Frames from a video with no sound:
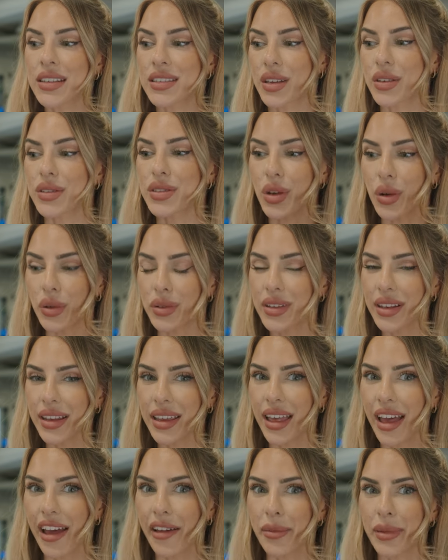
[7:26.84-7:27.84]
so
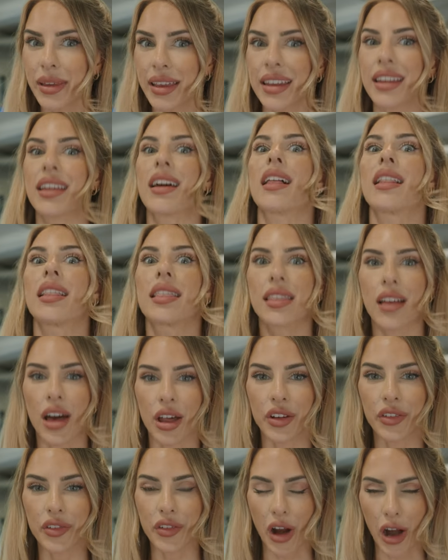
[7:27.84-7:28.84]
totally I've been eating a
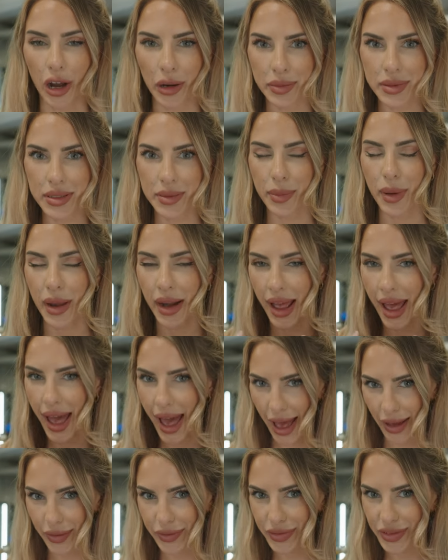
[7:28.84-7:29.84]
lot of carbs but I
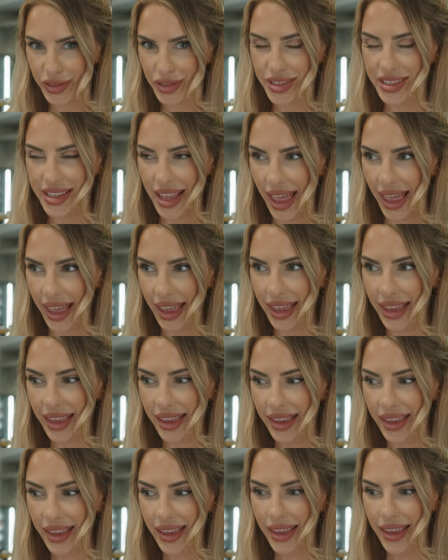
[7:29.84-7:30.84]
have to say
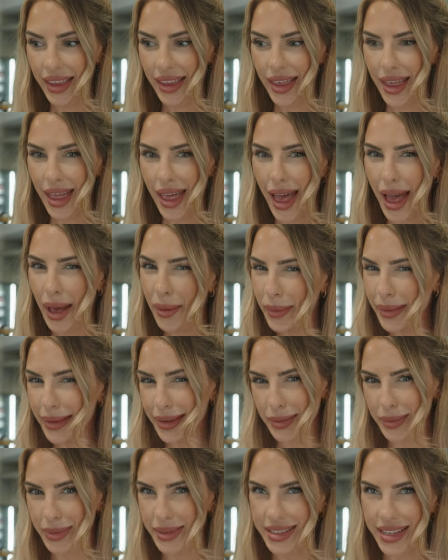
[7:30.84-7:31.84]
I'm a
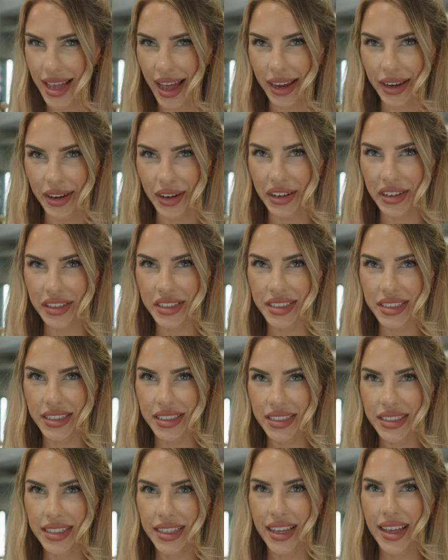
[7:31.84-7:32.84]
little bit tired
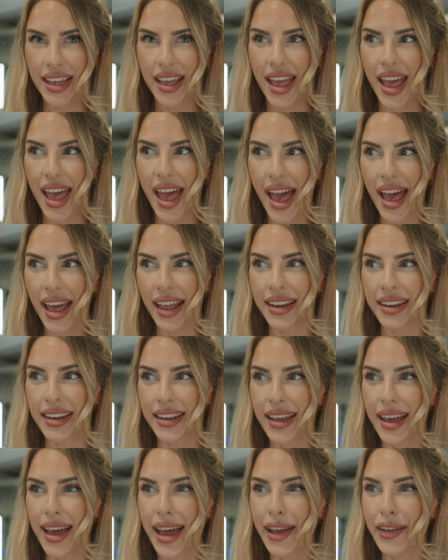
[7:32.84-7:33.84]
and
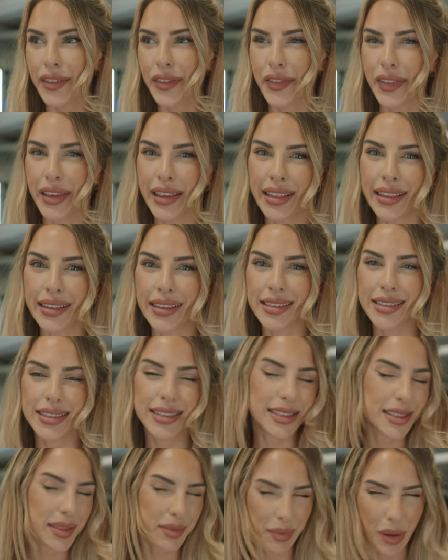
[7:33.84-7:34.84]
I feel
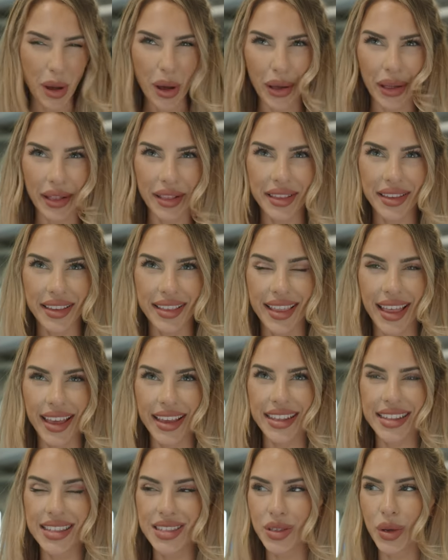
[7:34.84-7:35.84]
small
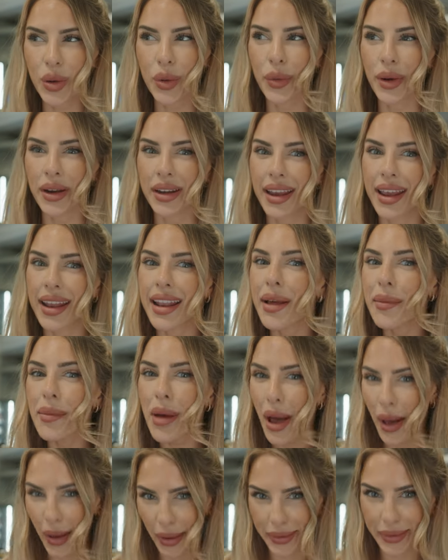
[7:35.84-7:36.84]
like it's so weird and I'm
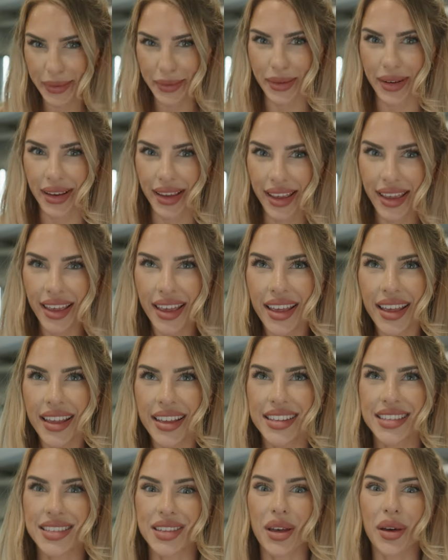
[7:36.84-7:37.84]
hungry
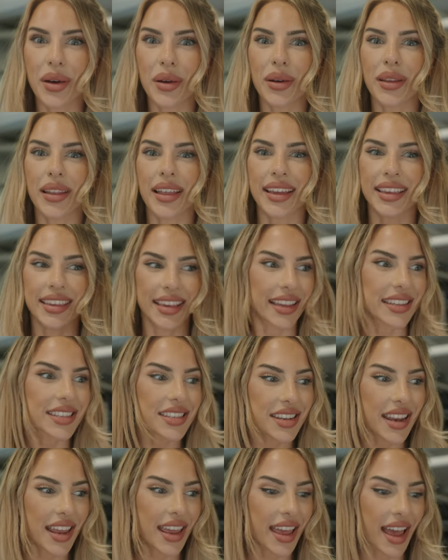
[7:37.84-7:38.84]
so like
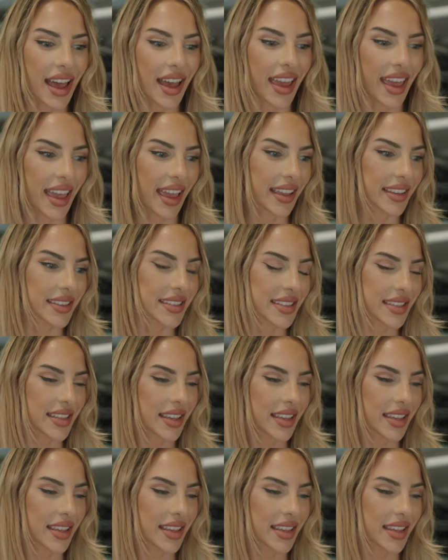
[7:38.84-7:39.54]
yesterday I ate